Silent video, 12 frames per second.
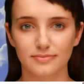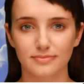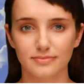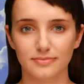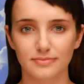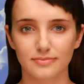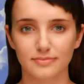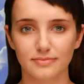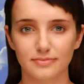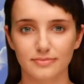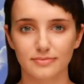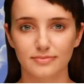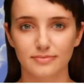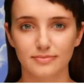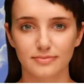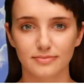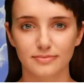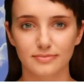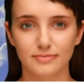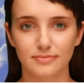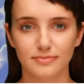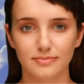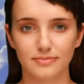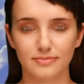
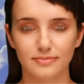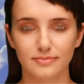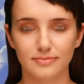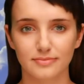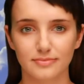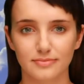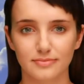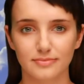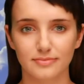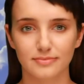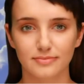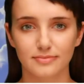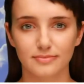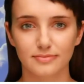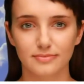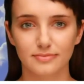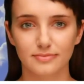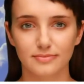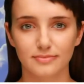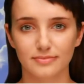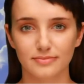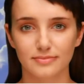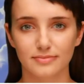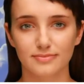
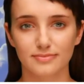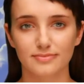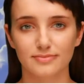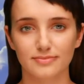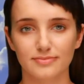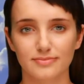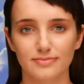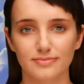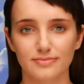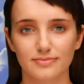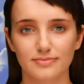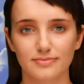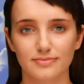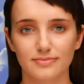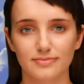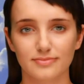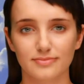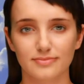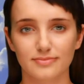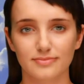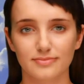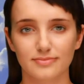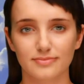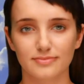
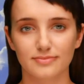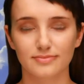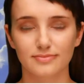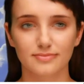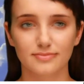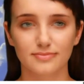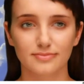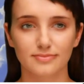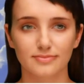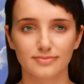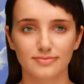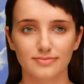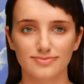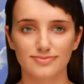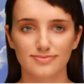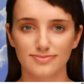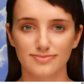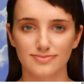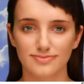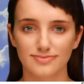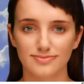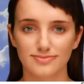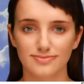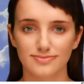No words are spoken by the person on screen.